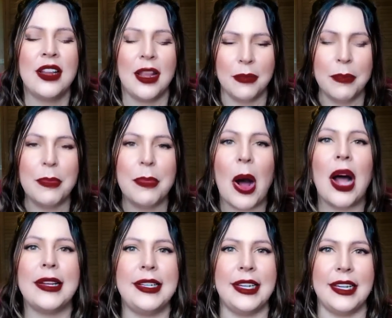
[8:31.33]

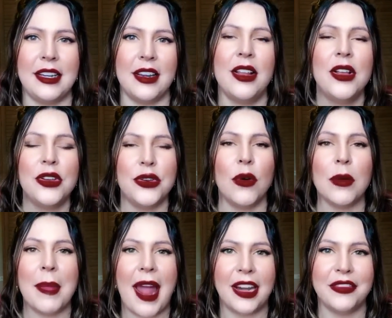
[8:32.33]
embodying your
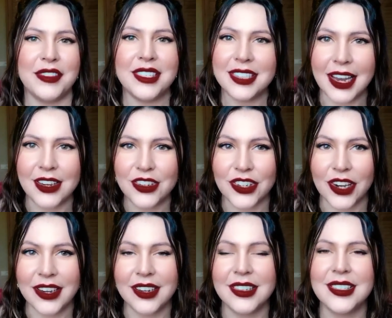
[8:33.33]
manifestation.